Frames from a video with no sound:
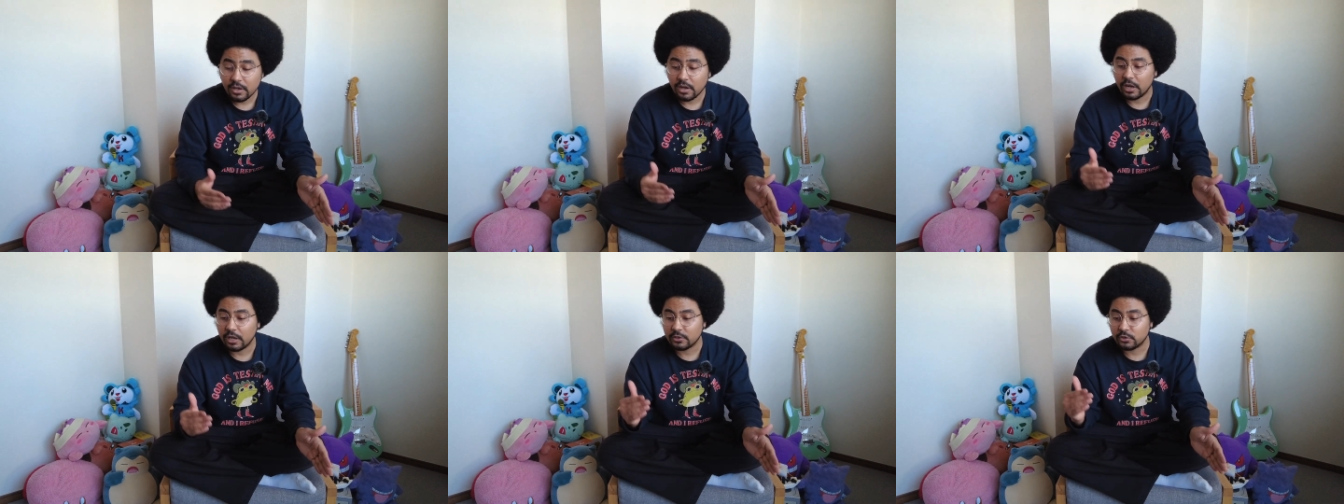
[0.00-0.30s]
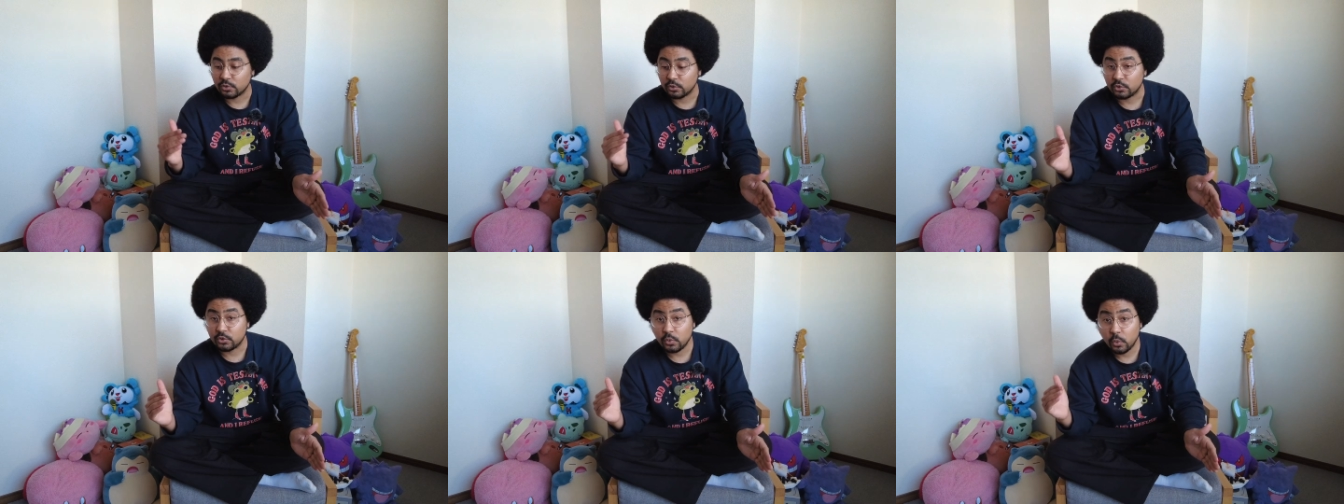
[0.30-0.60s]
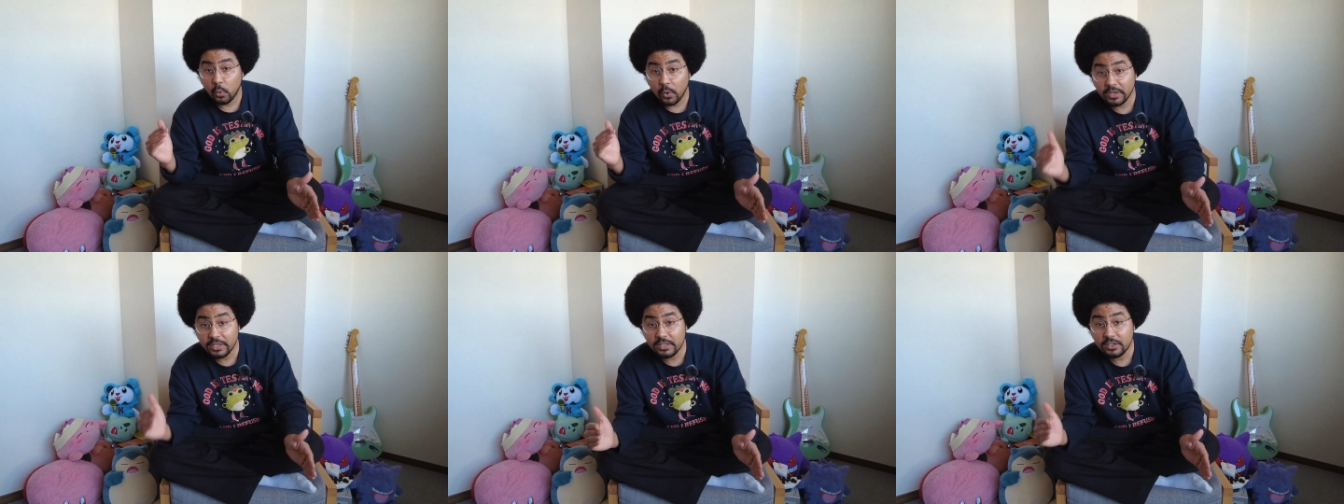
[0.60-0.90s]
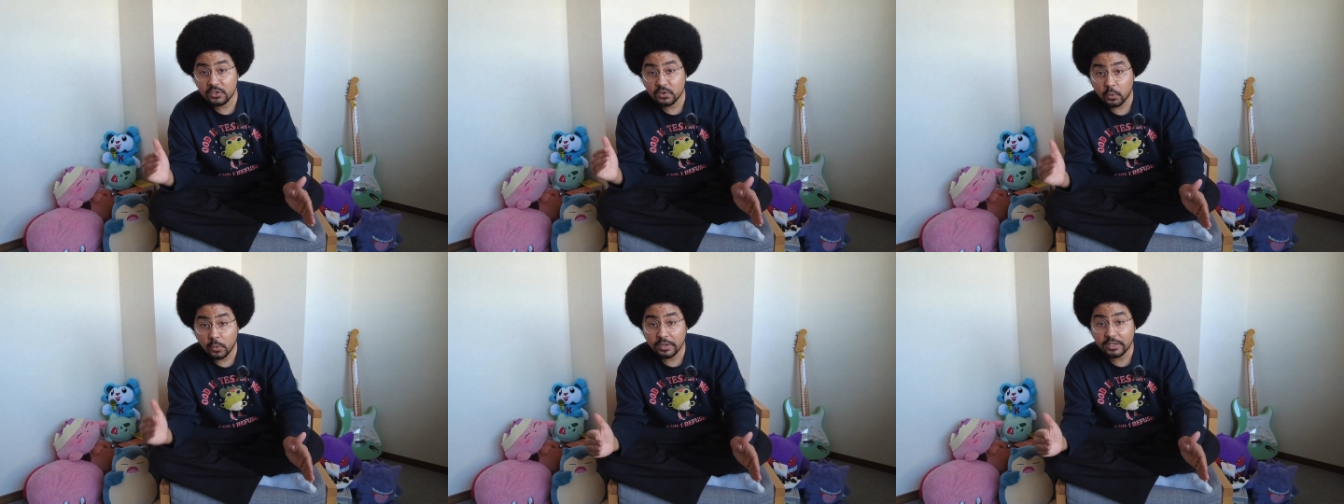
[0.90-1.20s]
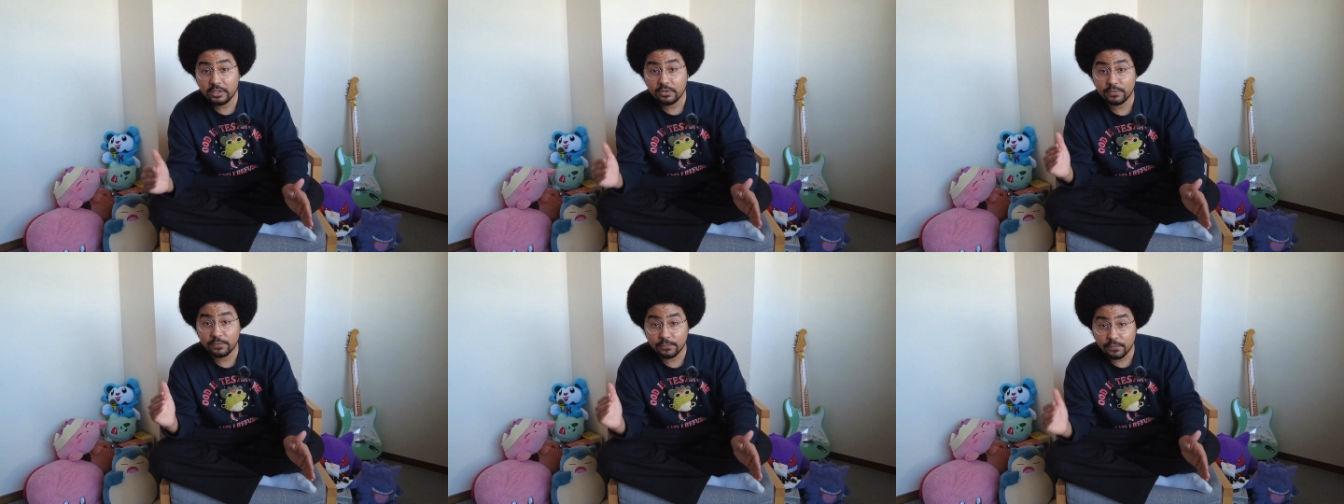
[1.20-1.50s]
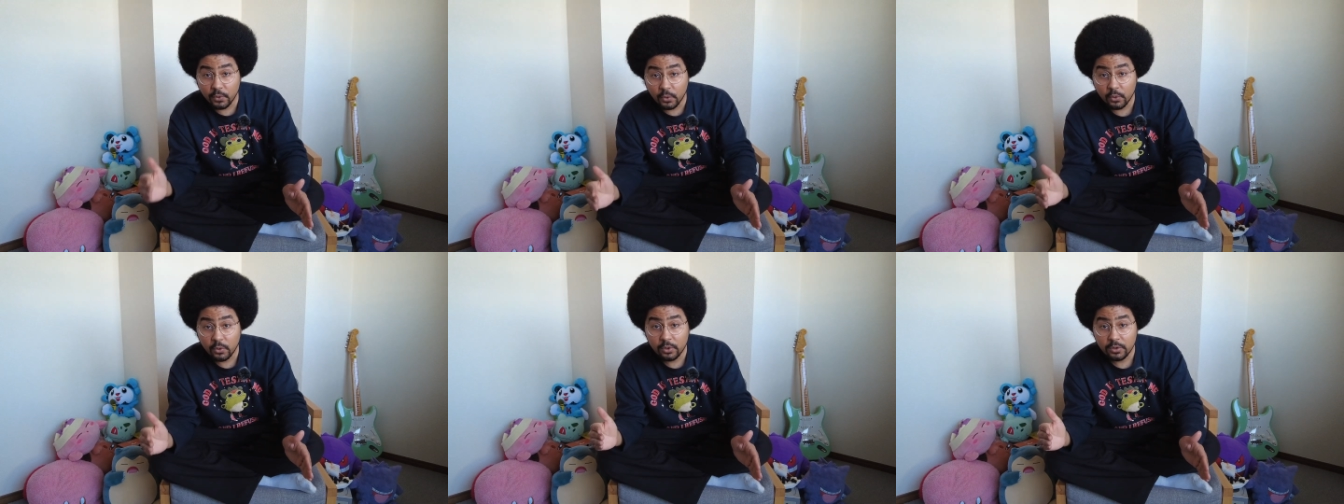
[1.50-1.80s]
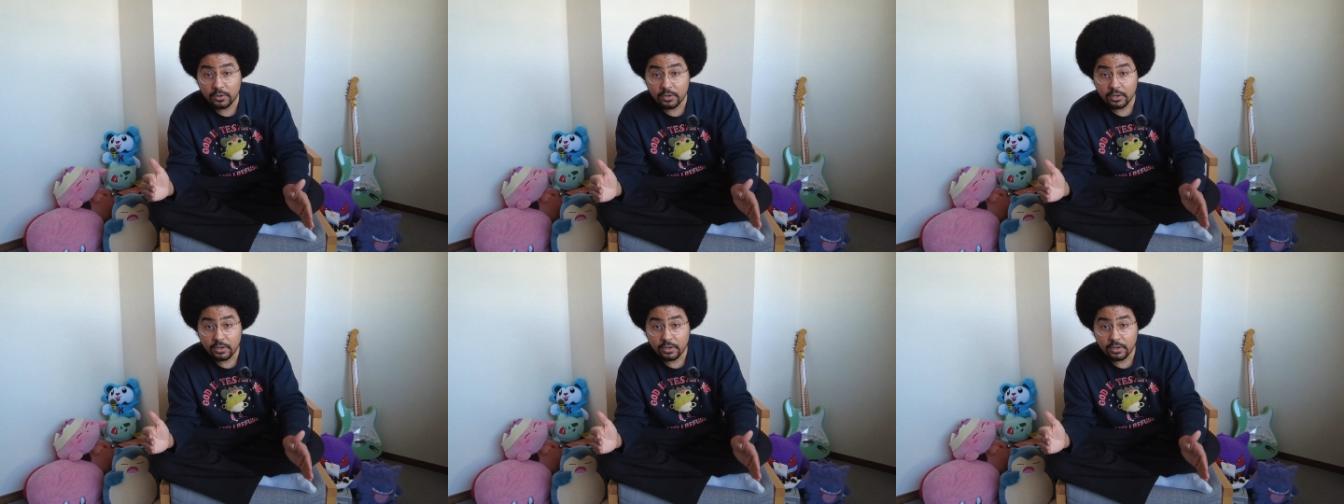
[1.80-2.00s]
until 2024,